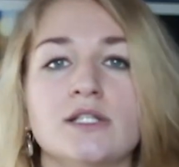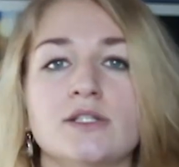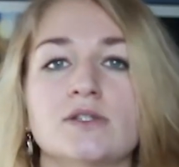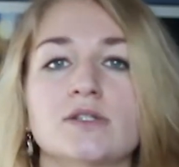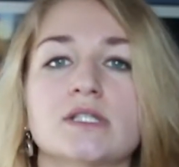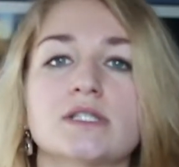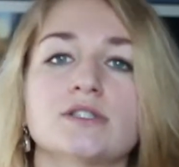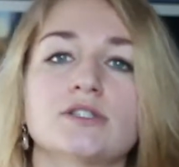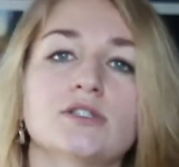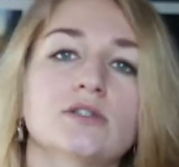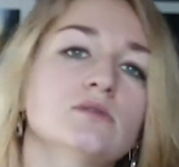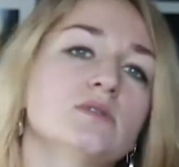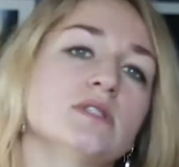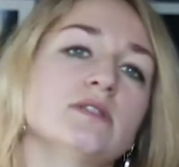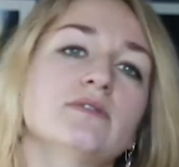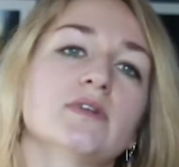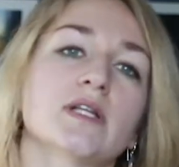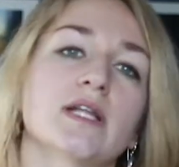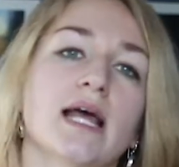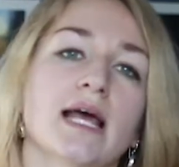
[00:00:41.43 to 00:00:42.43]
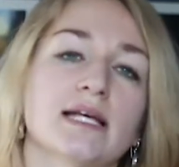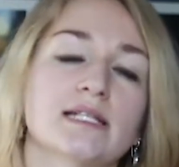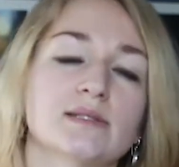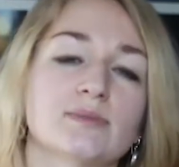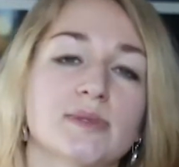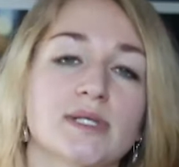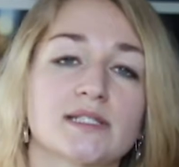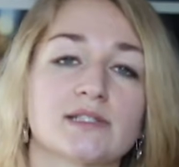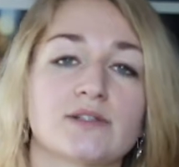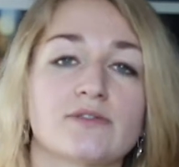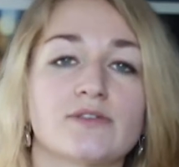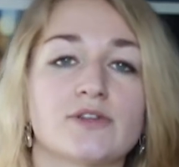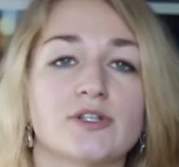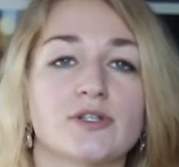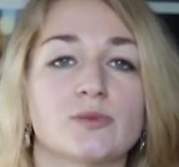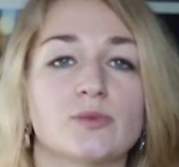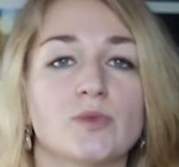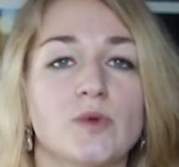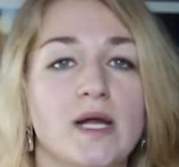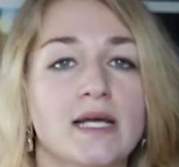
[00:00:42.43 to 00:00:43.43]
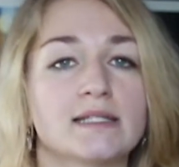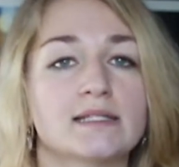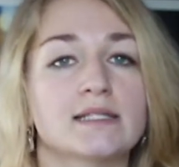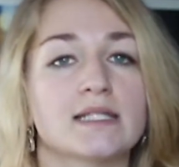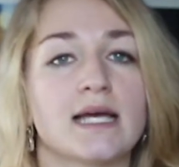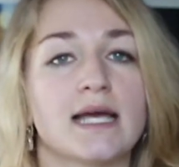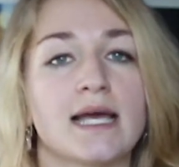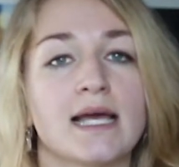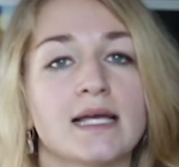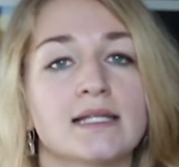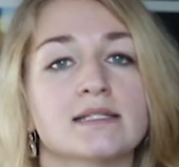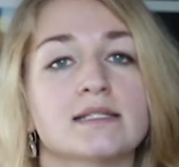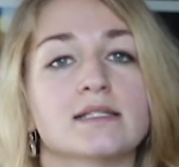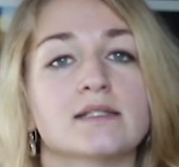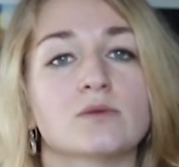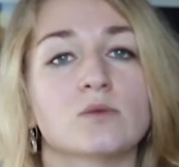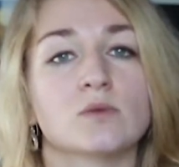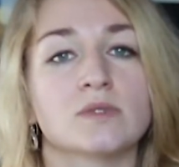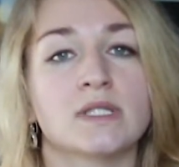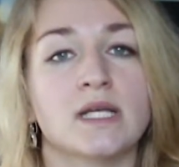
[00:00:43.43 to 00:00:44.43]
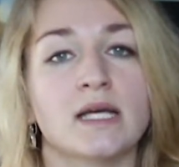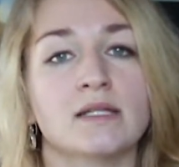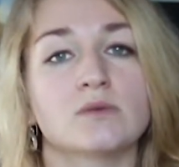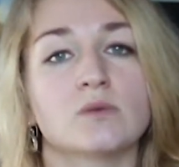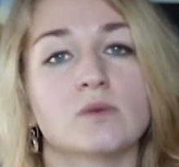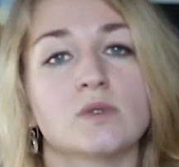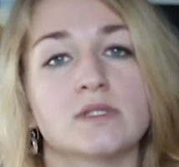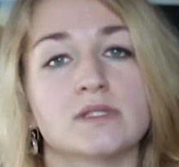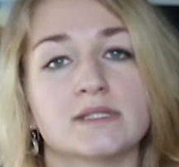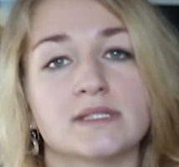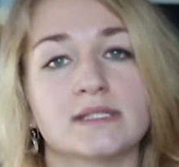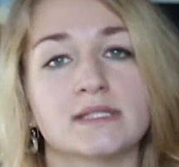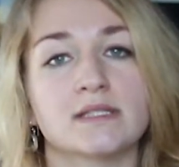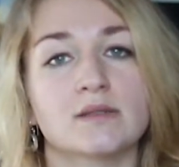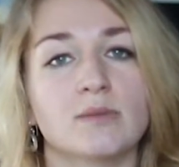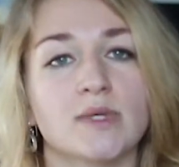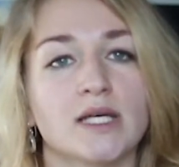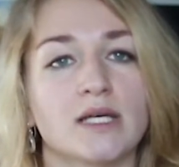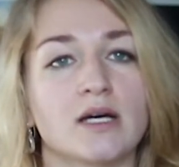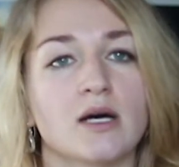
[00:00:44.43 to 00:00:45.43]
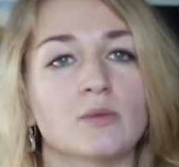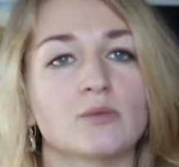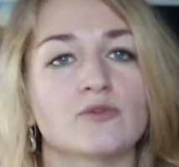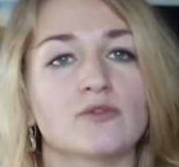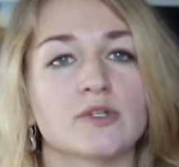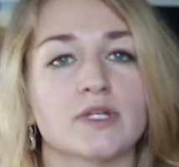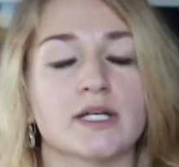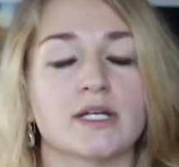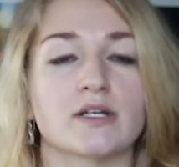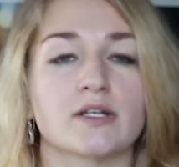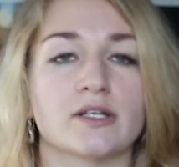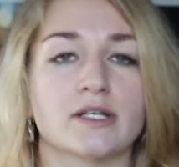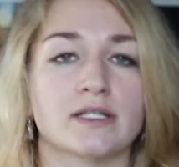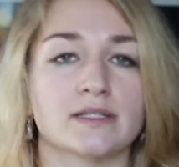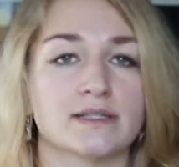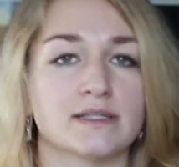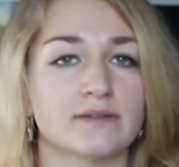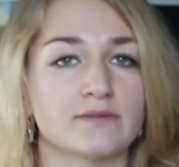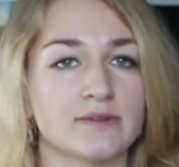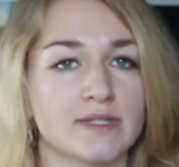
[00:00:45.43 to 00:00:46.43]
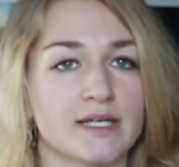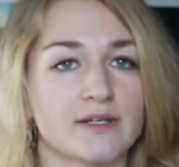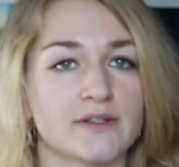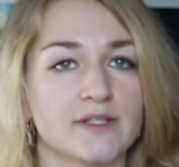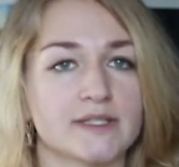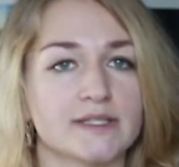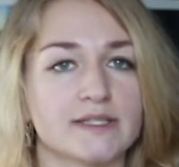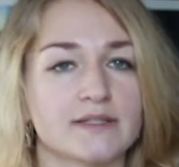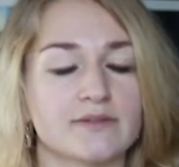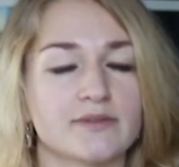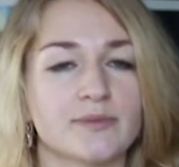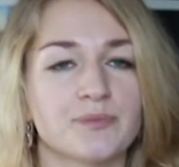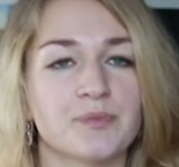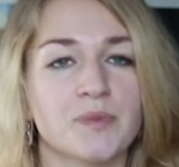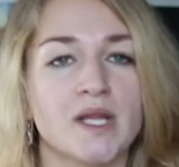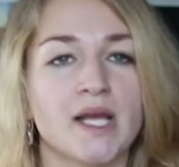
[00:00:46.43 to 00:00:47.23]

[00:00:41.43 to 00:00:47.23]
You can show different aspects of your brand, and that will still make up for a cohesive narrative.